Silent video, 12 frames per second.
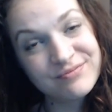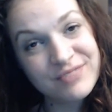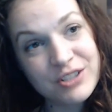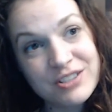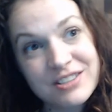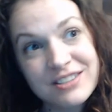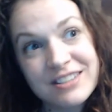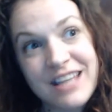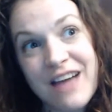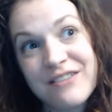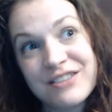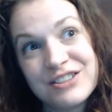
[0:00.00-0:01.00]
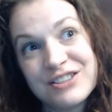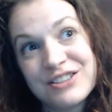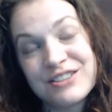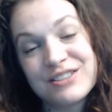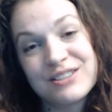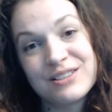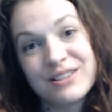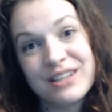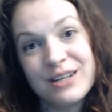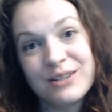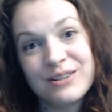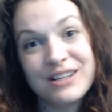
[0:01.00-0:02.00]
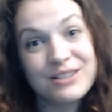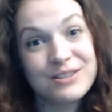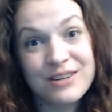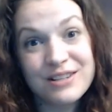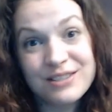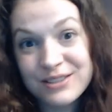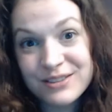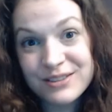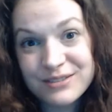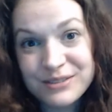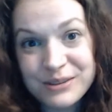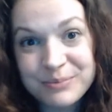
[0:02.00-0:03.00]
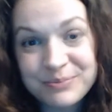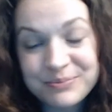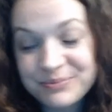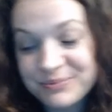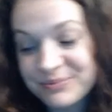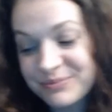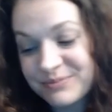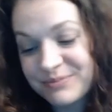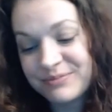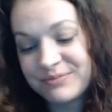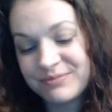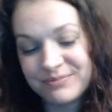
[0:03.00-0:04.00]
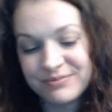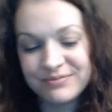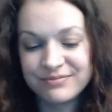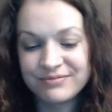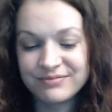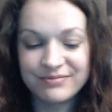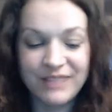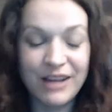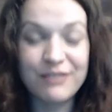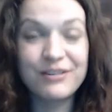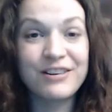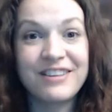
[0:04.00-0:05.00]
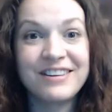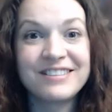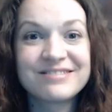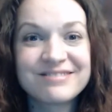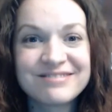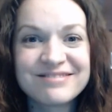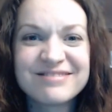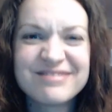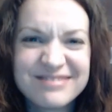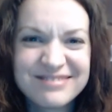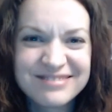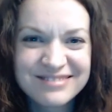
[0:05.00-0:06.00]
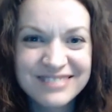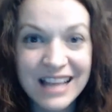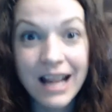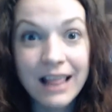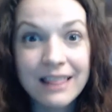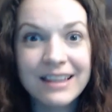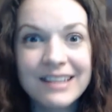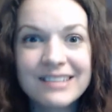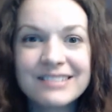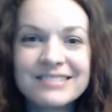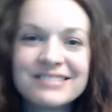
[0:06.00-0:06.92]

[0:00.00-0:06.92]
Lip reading: They're scavengers, so they create treasure from everything. Anything.